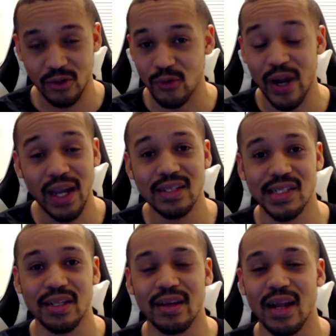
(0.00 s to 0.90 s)

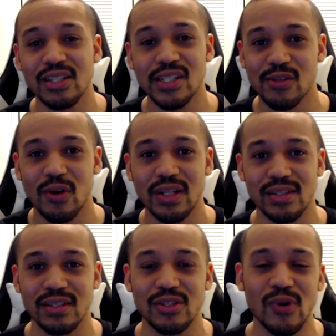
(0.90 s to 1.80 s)
crazy and I just wanted
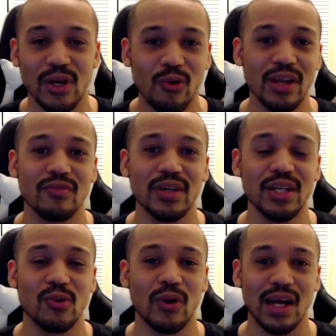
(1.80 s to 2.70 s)
to do a quick
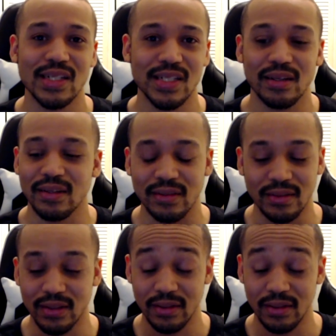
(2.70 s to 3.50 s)
video where I say